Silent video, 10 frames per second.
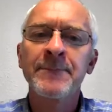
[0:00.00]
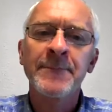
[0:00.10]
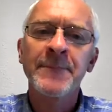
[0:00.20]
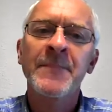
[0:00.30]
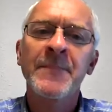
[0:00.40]

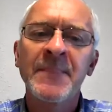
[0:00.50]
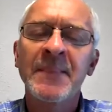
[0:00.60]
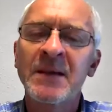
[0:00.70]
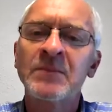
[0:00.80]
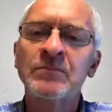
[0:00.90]

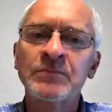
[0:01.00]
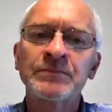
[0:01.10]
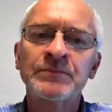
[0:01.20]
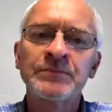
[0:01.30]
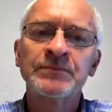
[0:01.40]

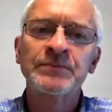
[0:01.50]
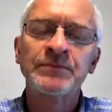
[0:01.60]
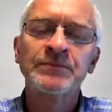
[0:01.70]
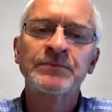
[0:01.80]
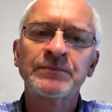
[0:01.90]

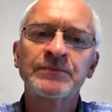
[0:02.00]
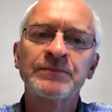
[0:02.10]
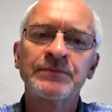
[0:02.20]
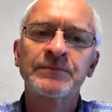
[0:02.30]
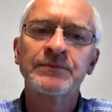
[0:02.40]

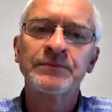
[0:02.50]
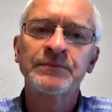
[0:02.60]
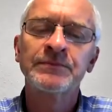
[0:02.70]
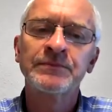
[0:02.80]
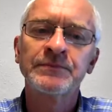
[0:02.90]

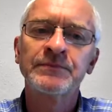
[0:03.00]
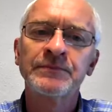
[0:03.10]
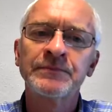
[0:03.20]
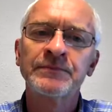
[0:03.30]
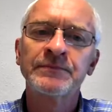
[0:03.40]

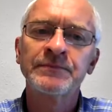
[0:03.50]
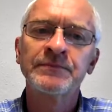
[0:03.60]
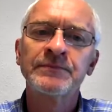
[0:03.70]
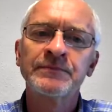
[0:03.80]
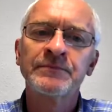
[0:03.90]

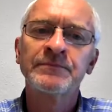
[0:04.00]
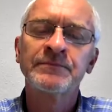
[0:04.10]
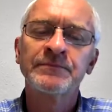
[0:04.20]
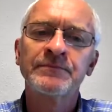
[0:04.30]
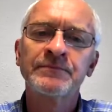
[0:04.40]

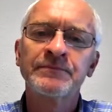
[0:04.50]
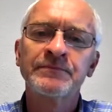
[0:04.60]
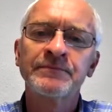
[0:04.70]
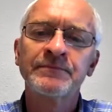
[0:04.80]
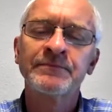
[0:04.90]

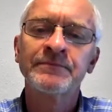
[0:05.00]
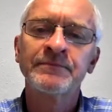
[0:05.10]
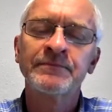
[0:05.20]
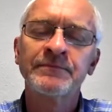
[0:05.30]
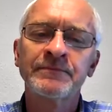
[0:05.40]

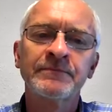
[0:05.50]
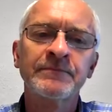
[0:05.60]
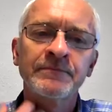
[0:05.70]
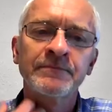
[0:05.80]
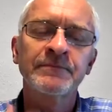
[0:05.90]

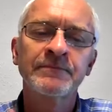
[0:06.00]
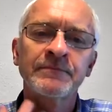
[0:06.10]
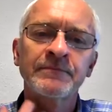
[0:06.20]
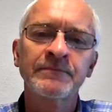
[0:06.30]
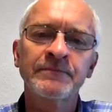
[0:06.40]

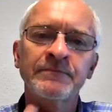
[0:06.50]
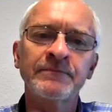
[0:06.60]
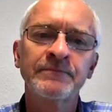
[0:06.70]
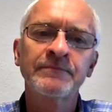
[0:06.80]
(silent)